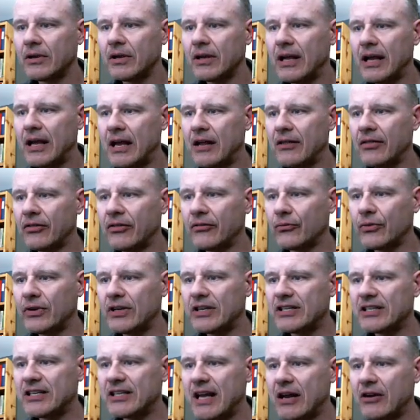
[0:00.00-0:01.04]
and 3
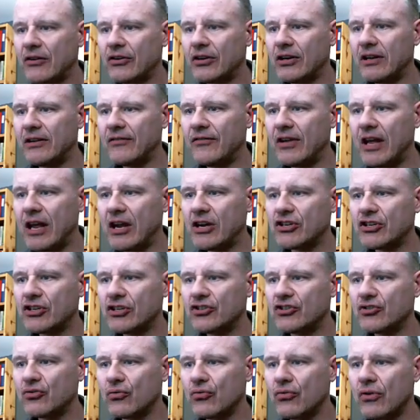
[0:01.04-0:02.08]
standard
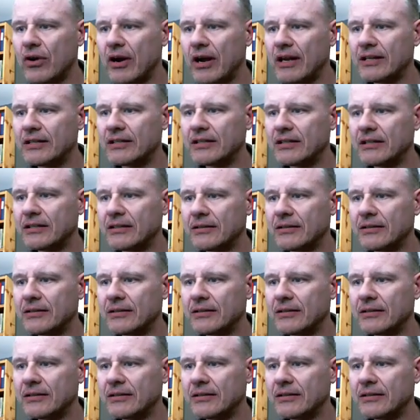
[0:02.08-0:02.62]
deviations right.